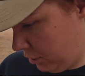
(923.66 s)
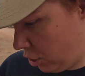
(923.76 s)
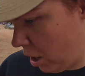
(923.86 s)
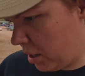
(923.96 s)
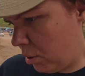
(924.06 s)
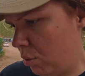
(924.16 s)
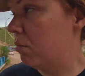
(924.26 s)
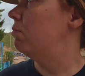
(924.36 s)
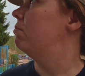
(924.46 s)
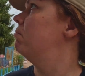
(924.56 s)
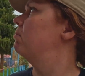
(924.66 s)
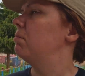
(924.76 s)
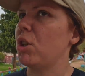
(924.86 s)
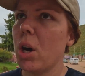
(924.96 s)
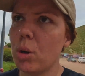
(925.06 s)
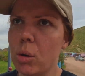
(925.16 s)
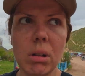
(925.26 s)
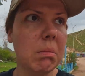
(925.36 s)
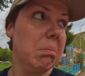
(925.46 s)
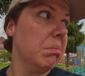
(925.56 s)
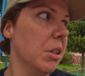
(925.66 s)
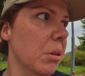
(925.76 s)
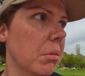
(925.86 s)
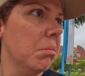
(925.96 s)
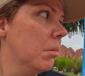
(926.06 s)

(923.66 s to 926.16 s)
Charcoal. Charcoal? Don't know.